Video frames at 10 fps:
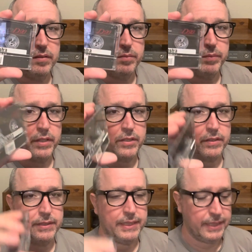But it's on
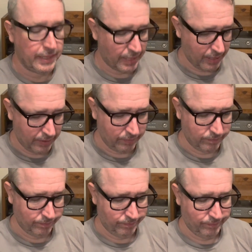TDK.
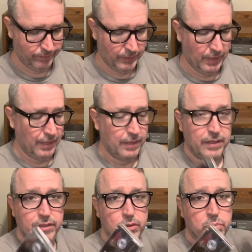
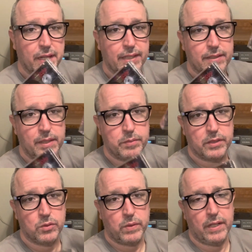These are blank tapes as
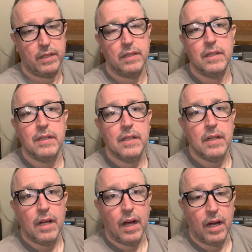well
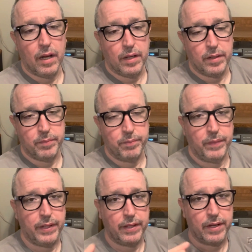um,
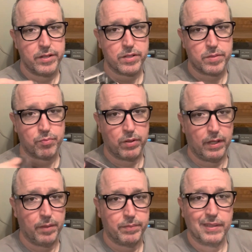and I just printed
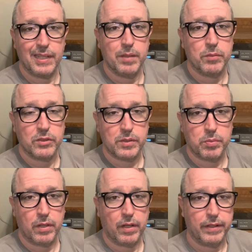up the labels, put
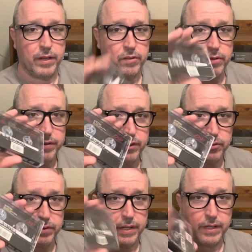it on there. Well, this
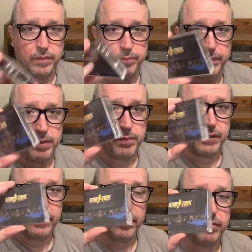one I made
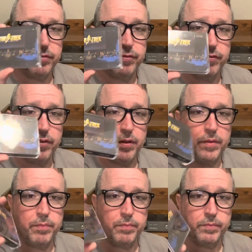myself
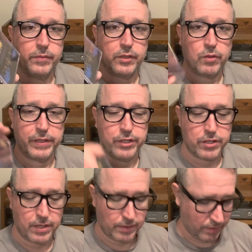from
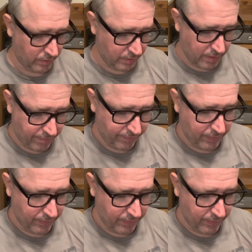screenshots and stuff